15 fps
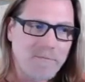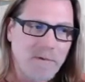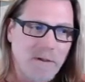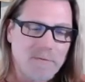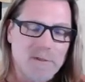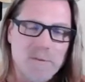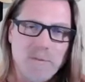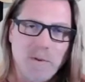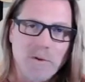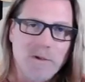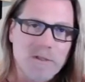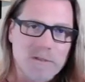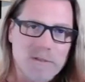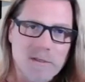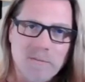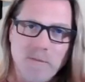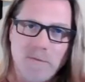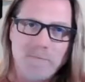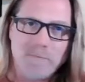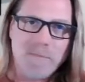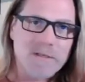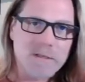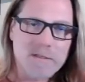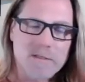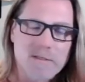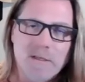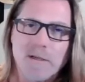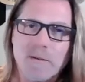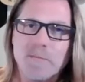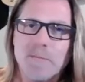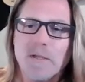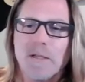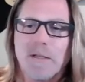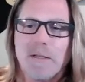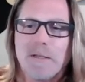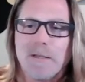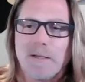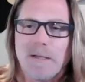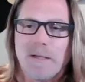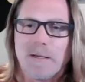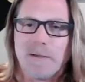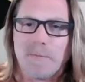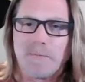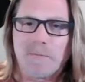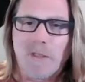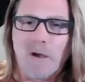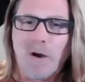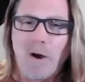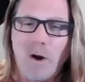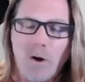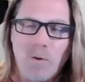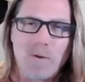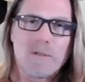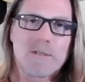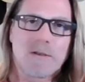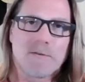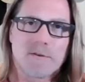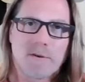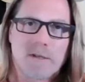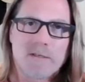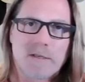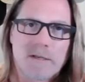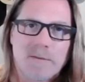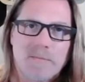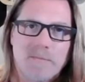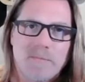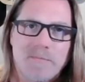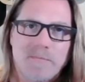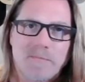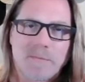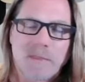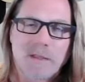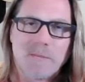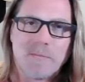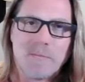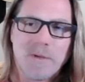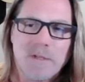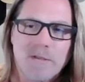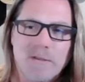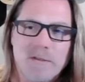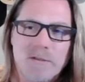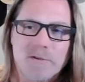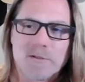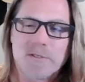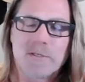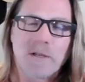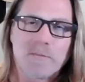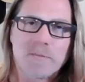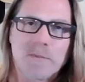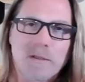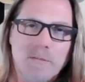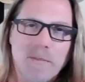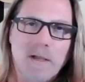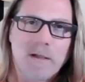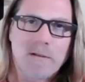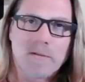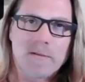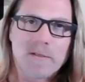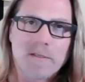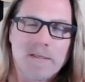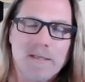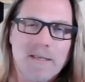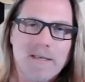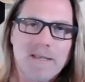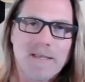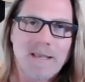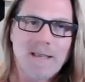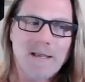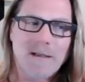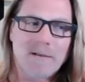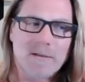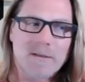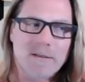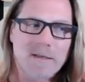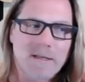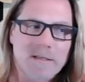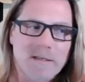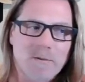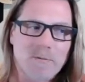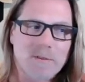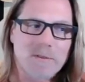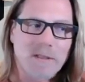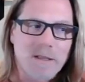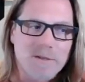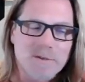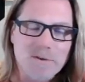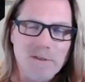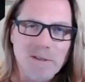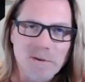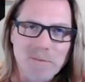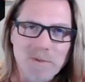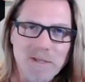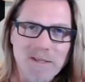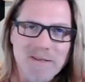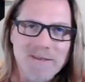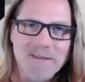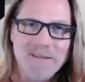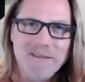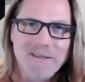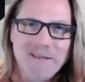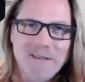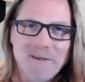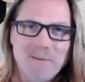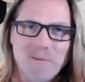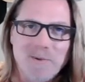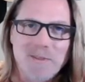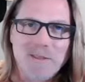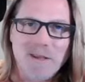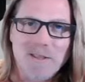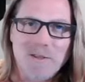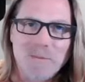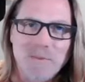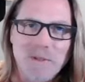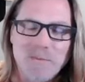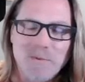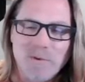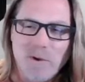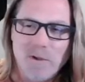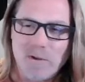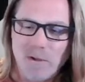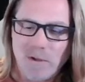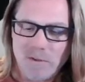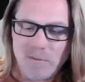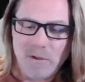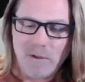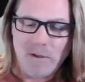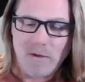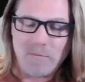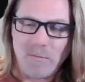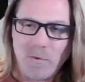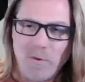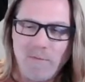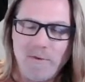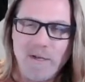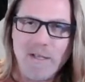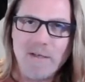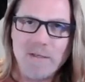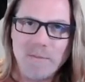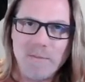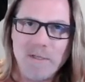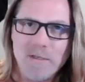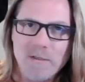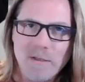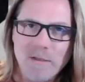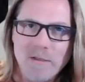I've spoke at some, I've been to some. Always have a great time. But there's something about getting out and connecting with nature a little bit, with other people on more of an intimate